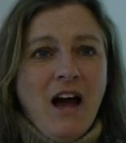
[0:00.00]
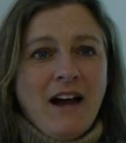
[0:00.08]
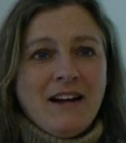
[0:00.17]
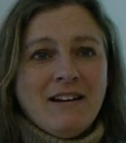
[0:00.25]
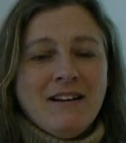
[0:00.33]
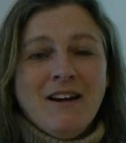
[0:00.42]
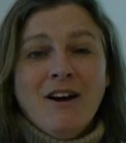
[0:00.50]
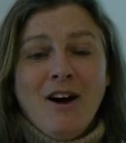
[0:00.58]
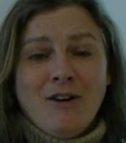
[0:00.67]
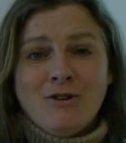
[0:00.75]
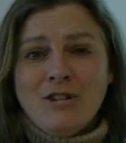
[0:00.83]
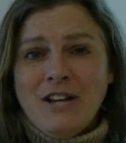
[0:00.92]
I
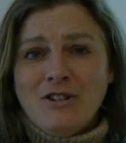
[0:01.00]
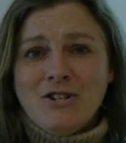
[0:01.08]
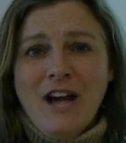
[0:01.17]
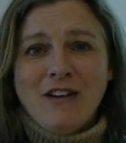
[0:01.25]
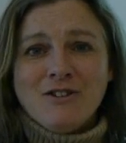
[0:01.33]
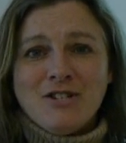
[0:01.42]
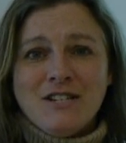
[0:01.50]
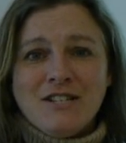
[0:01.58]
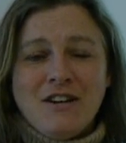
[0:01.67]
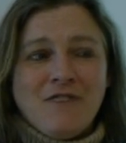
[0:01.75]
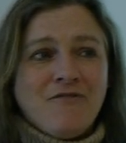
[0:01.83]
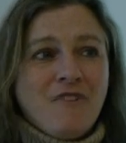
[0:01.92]
understand the
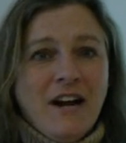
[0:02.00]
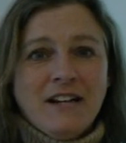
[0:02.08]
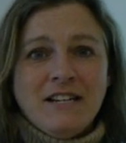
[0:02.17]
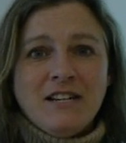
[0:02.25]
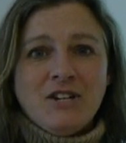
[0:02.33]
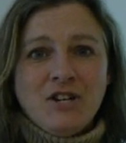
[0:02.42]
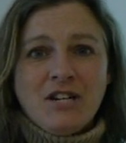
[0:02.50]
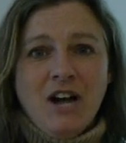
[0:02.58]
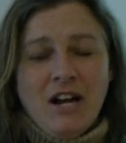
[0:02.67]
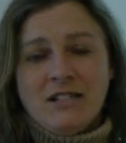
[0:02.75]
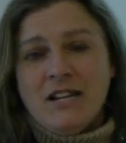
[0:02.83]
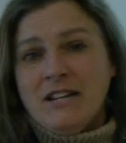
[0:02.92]
challenges of finding good
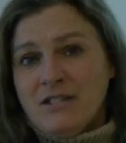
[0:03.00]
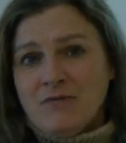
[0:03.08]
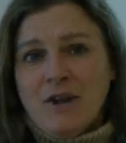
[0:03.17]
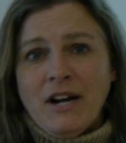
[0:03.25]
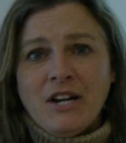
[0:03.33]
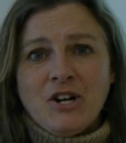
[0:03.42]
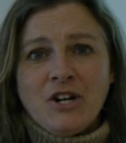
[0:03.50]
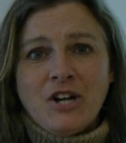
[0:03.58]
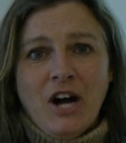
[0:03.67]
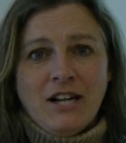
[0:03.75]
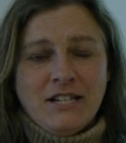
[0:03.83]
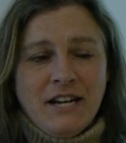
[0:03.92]
content and writing
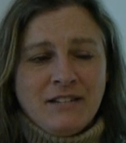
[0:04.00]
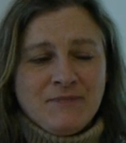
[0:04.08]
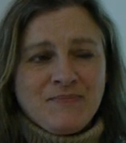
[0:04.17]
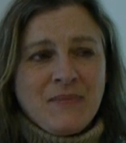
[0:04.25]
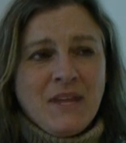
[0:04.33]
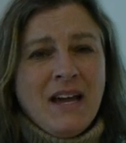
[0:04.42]
good content.